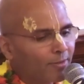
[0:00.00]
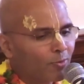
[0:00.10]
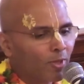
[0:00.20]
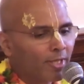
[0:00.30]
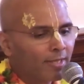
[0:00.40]

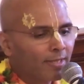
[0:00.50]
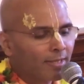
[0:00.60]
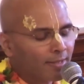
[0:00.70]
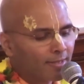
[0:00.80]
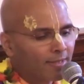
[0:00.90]
why
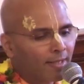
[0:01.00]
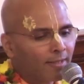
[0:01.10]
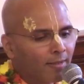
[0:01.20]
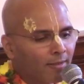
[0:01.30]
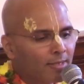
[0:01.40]
it is
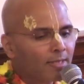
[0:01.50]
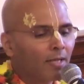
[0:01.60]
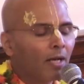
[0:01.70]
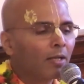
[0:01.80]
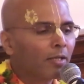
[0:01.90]
titled
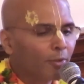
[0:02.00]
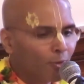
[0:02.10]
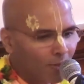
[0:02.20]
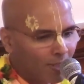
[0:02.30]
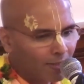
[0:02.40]
Sankhya
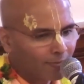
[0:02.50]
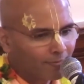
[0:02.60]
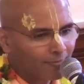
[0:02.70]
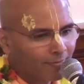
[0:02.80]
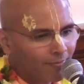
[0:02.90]
Yoga.
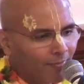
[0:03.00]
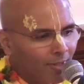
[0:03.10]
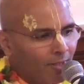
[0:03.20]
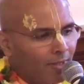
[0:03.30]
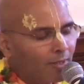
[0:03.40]

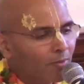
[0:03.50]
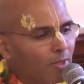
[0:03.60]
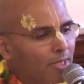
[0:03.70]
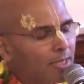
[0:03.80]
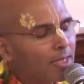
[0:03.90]
The
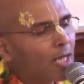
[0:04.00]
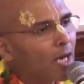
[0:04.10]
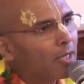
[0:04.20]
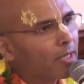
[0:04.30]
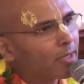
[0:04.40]
word
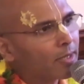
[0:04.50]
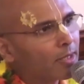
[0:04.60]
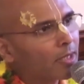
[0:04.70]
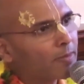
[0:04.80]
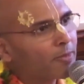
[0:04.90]
Sankhya
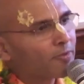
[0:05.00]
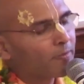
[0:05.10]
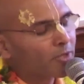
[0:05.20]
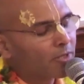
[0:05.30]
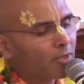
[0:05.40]
comes from
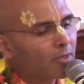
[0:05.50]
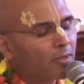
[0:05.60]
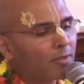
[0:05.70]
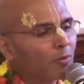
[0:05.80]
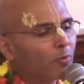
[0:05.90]
the
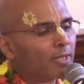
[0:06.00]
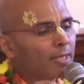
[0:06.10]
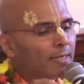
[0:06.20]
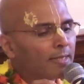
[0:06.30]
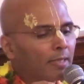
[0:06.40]
Sanskrit word
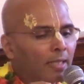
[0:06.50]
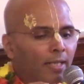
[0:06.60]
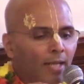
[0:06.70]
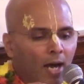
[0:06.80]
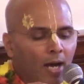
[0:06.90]

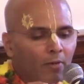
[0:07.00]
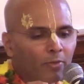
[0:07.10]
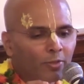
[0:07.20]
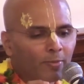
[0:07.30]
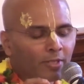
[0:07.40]
Sankhya,
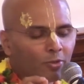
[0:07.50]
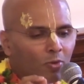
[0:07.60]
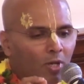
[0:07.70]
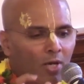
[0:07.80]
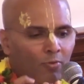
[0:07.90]
which means to
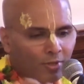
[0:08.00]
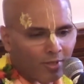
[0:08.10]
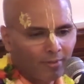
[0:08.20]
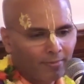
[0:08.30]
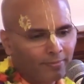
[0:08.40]
count
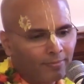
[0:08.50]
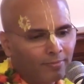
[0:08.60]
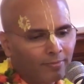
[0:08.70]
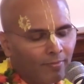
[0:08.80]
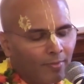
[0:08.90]

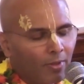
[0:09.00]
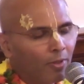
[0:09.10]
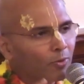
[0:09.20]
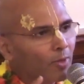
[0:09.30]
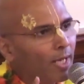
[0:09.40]
or
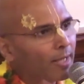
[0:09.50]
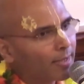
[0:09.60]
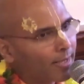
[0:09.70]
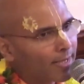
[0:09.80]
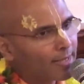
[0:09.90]
to
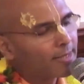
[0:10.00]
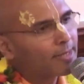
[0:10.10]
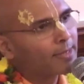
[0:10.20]
analyze.